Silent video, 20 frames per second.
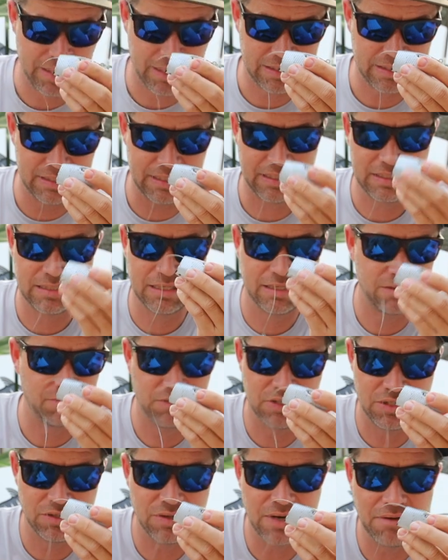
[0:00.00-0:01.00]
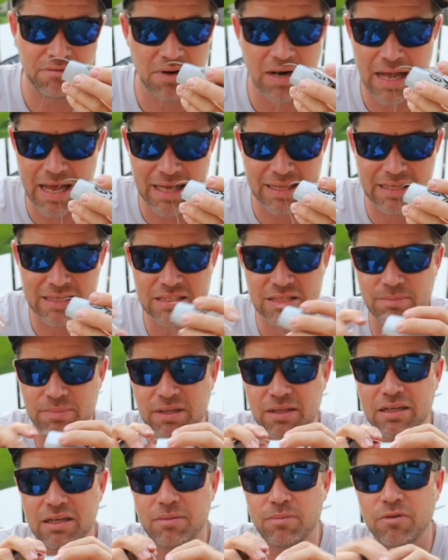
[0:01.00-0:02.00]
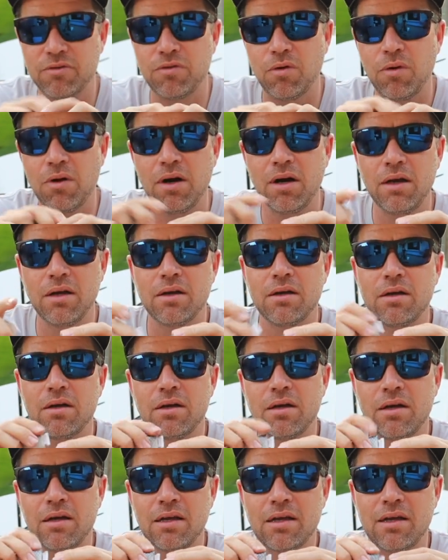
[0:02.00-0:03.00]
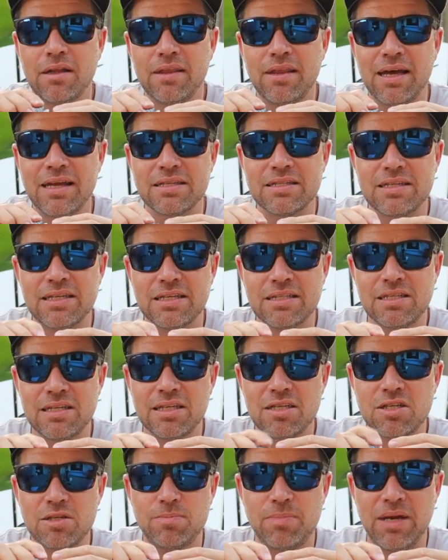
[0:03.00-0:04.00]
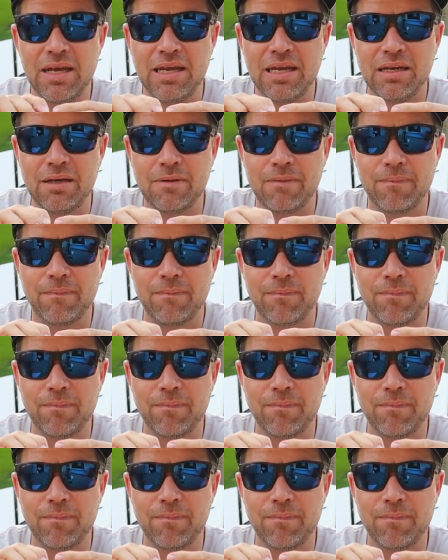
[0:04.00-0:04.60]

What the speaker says: that 6-inch, which you never had this ability before, that 6-inch bait